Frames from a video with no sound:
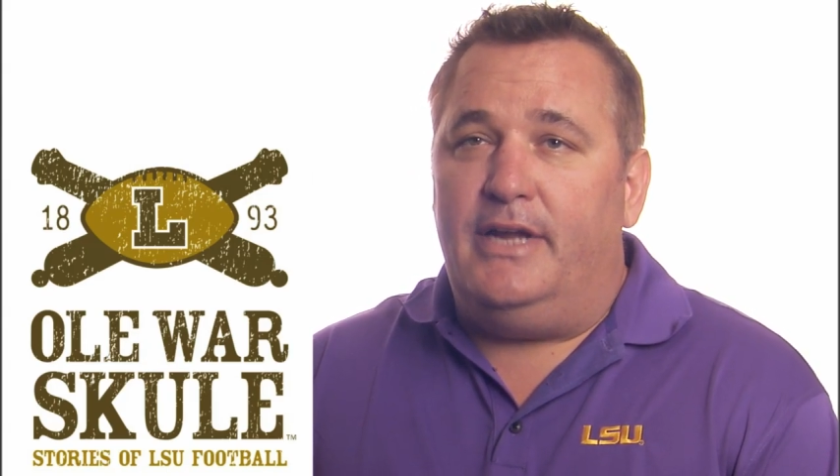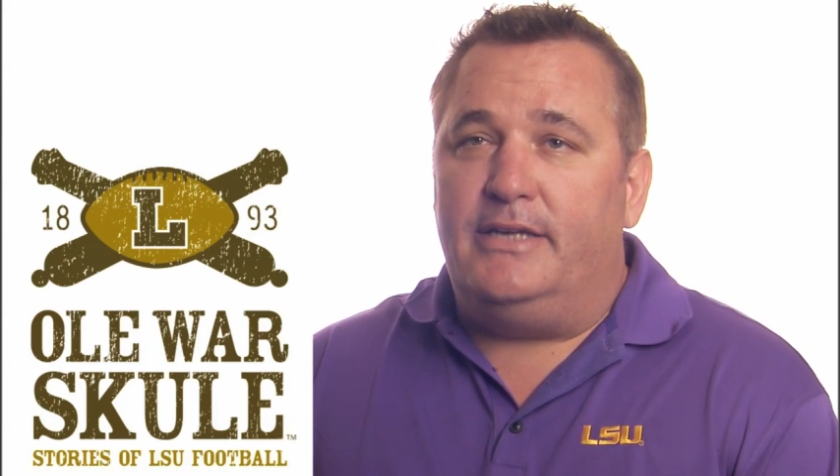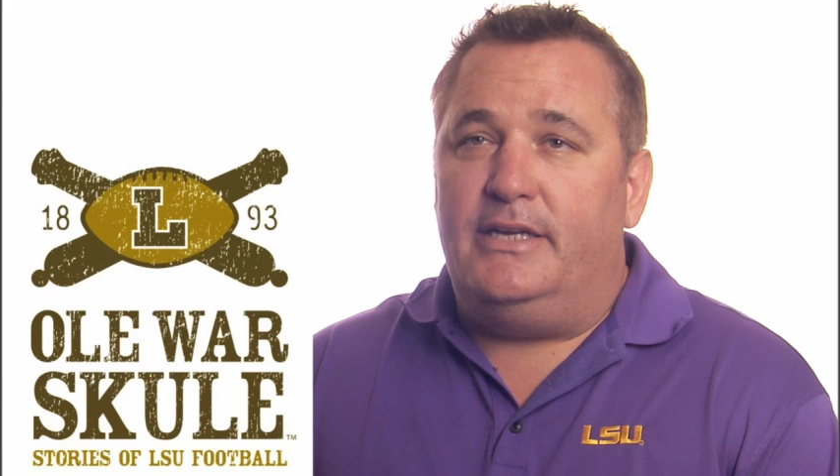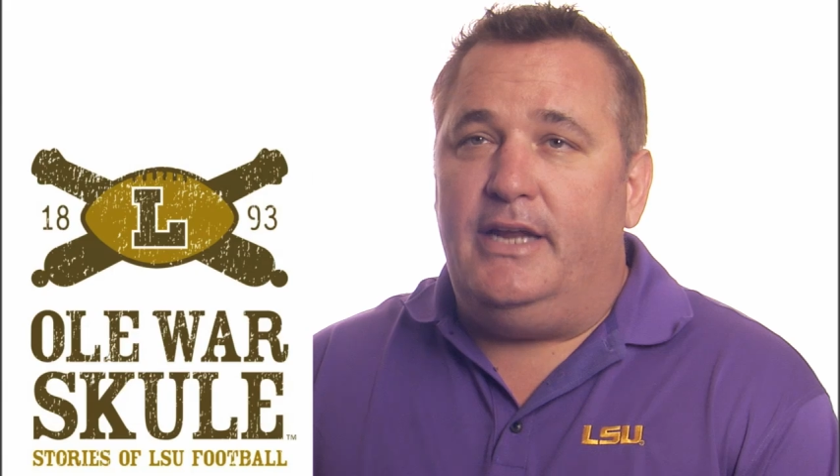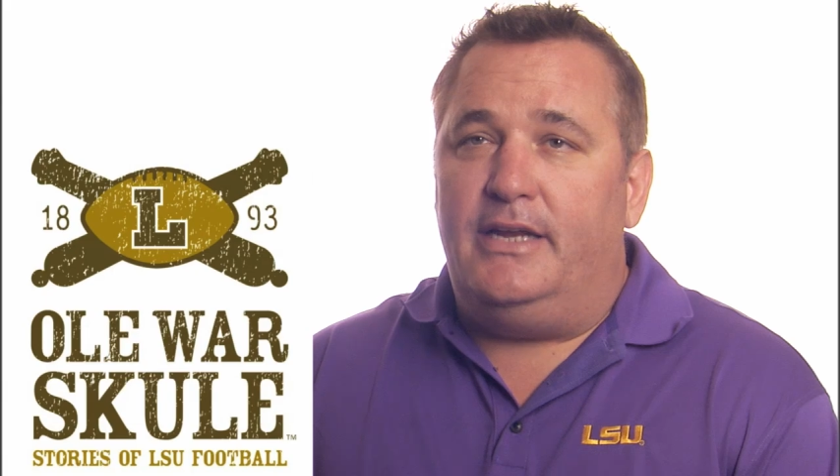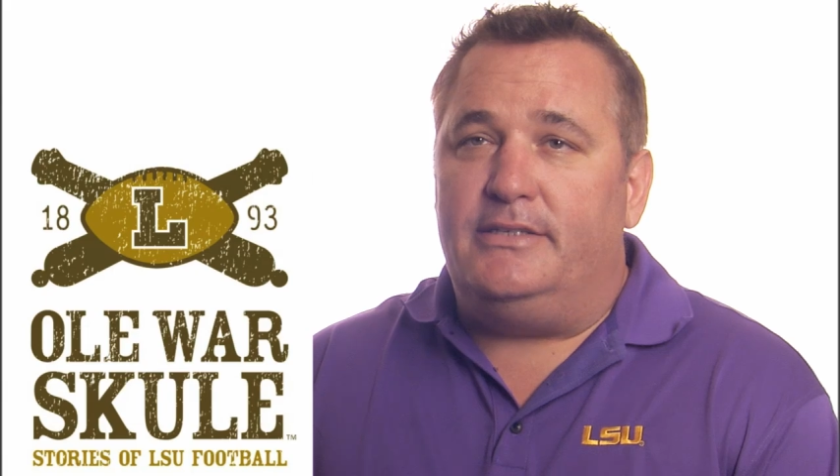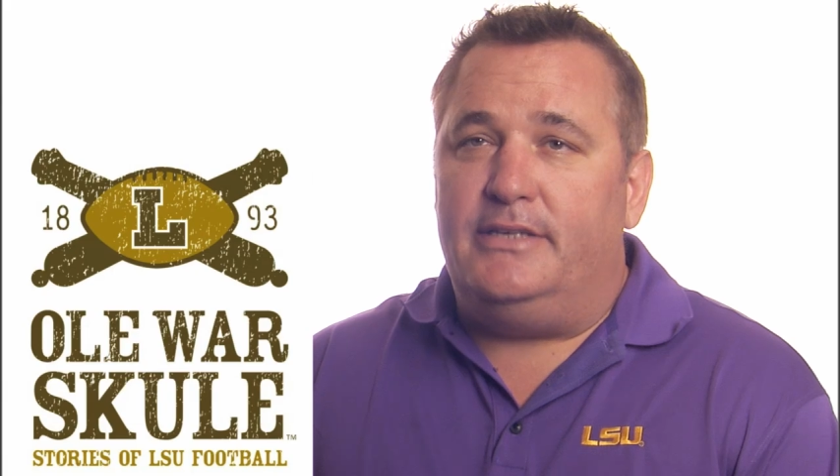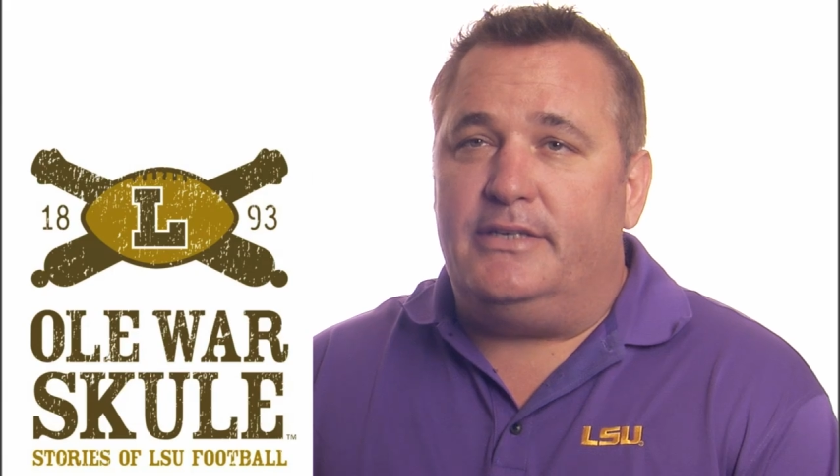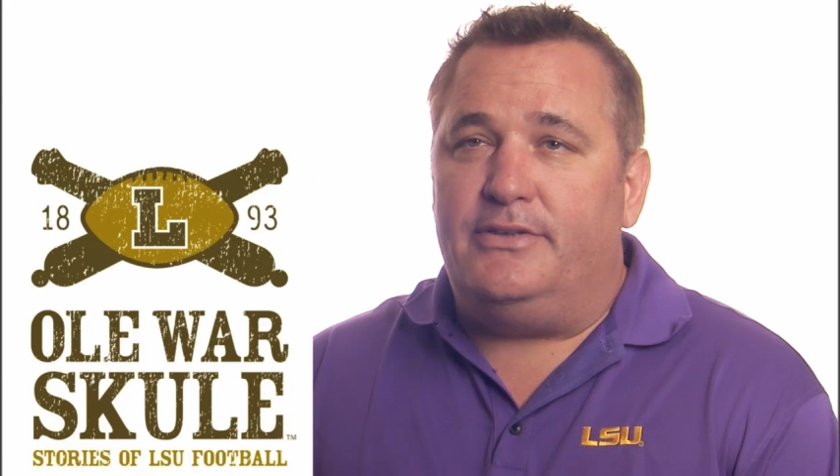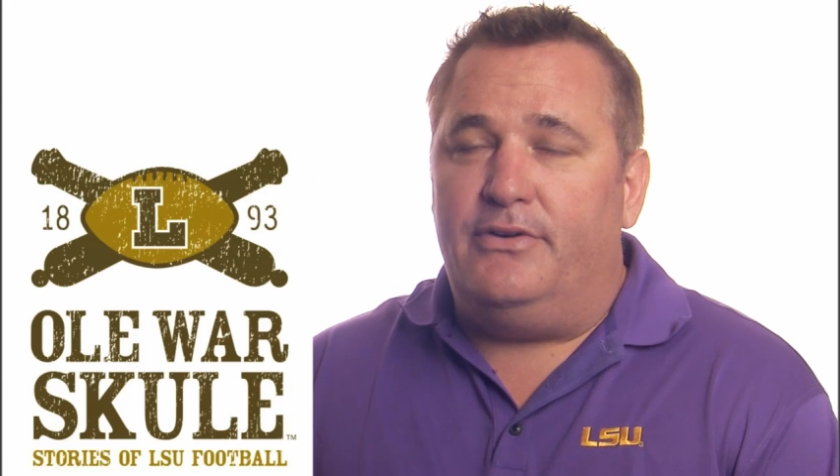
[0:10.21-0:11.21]

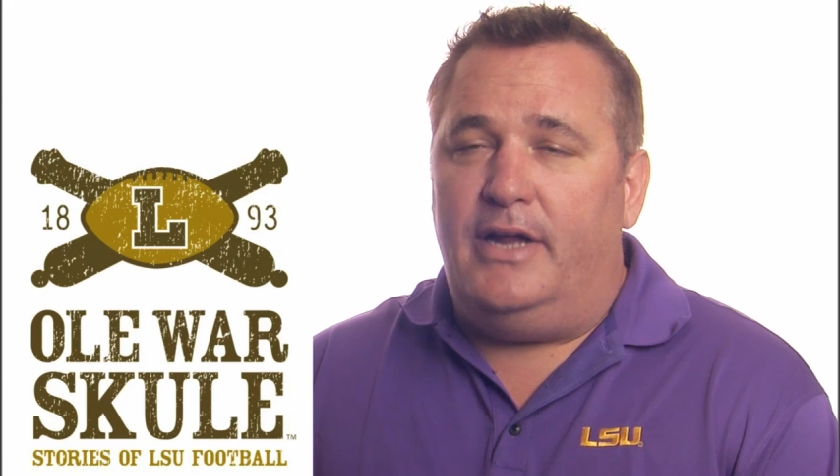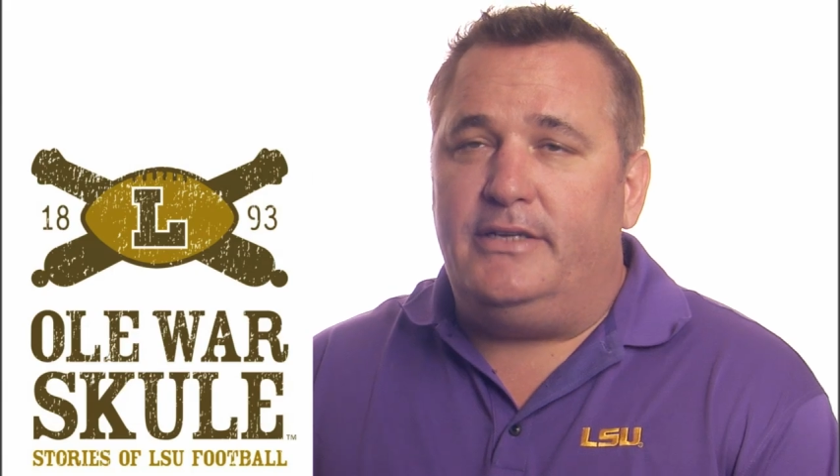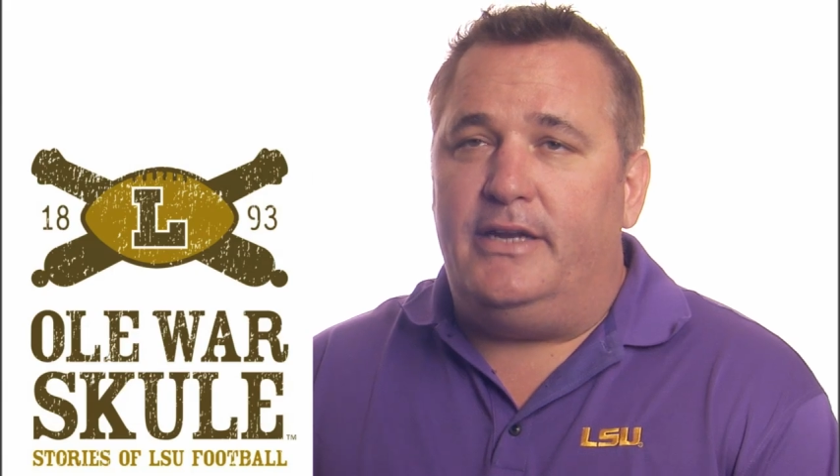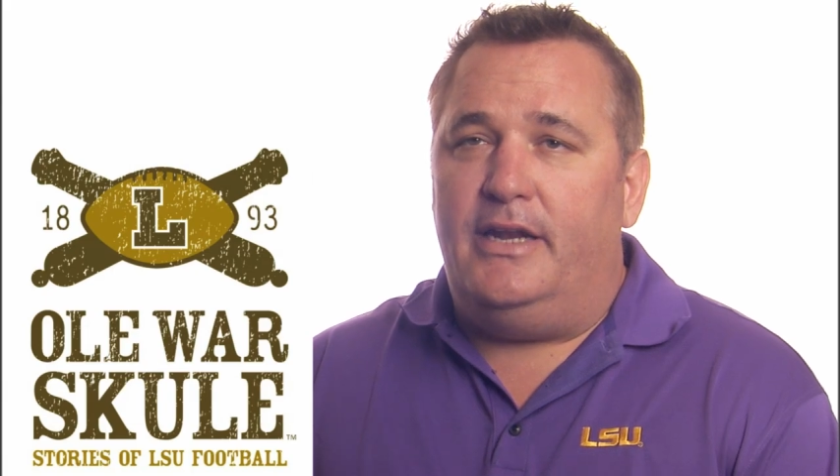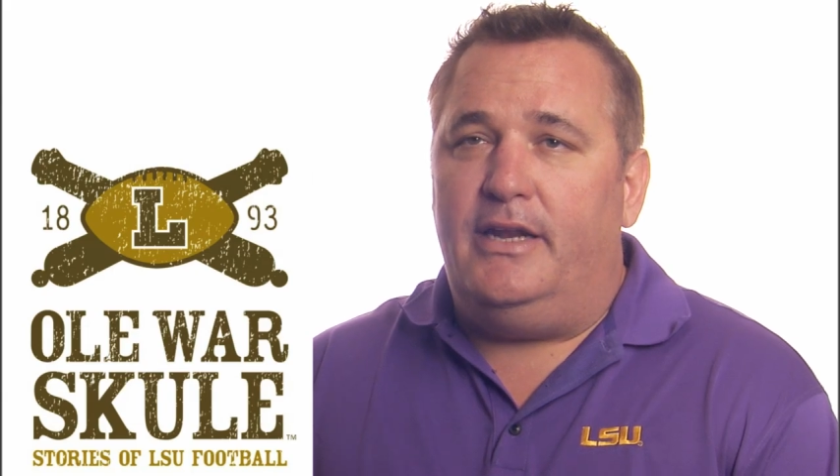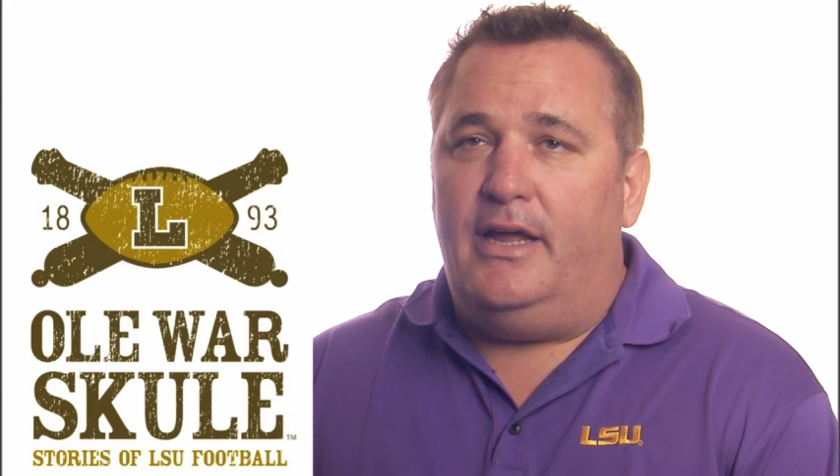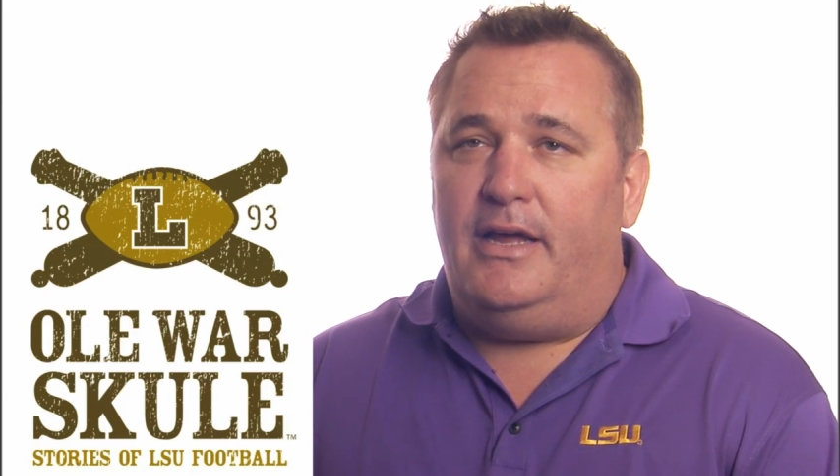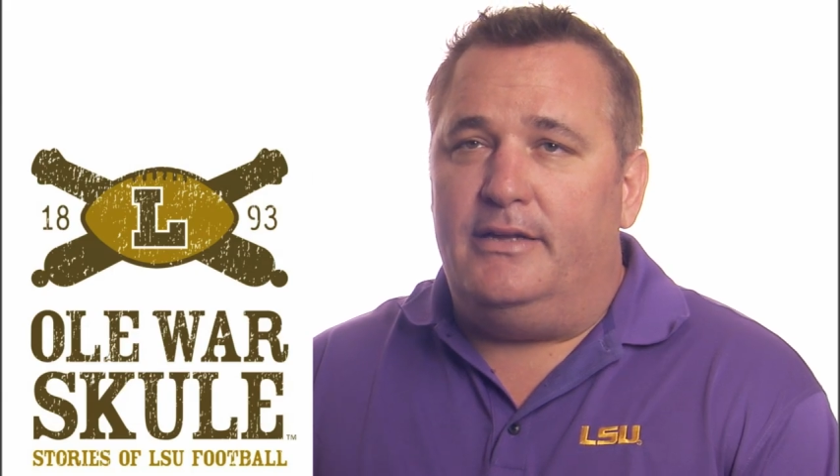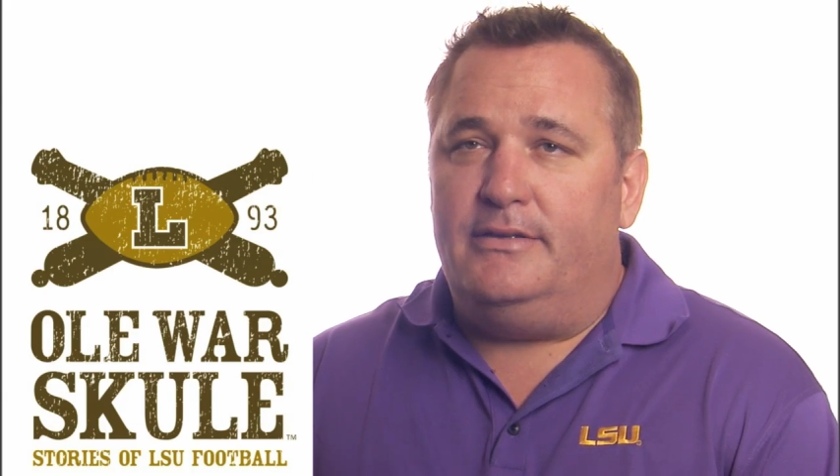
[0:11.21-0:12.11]
1986 through 1989.